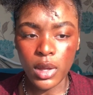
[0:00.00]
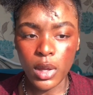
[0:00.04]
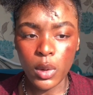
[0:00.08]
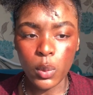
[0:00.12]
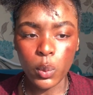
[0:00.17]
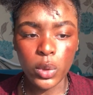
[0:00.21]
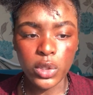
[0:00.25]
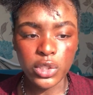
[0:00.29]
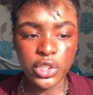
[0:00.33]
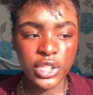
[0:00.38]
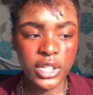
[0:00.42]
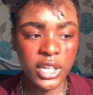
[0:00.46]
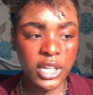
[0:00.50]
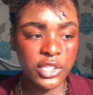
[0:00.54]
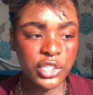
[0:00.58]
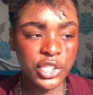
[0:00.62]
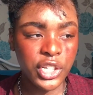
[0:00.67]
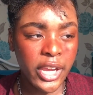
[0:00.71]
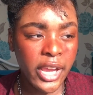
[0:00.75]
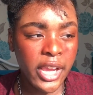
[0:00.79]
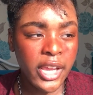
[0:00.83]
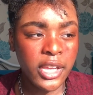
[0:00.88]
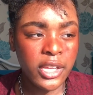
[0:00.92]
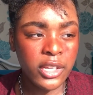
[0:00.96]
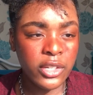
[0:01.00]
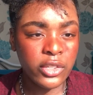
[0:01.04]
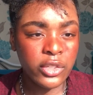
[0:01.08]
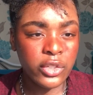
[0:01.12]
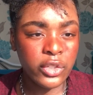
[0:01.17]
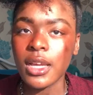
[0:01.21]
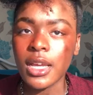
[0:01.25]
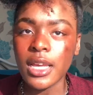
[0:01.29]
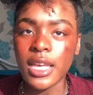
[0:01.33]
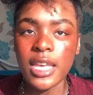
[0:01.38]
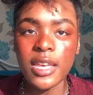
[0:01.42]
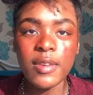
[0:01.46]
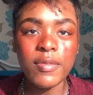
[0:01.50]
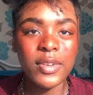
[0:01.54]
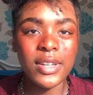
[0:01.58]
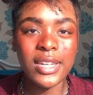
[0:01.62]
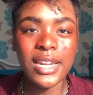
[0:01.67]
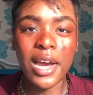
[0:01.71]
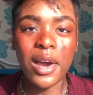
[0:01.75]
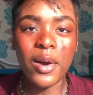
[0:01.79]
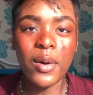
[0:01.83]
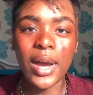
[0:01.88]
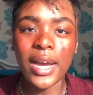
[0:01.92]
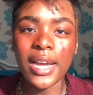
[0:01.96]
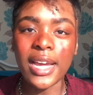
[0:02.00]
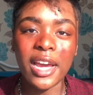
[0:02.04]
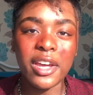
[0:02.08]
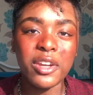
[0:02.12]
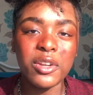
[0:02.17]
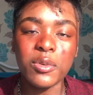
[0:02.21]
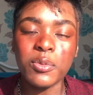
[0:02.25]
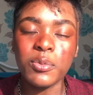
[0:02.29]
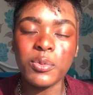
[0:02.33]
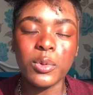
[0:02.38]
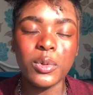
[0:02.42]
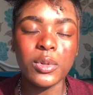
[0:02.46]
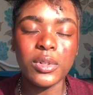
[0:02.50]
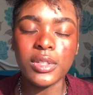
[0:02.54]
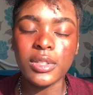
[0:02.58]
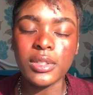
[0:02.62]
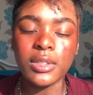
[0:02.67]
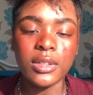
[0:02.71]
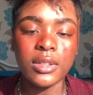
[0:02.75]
What should I change? Even now, I can afford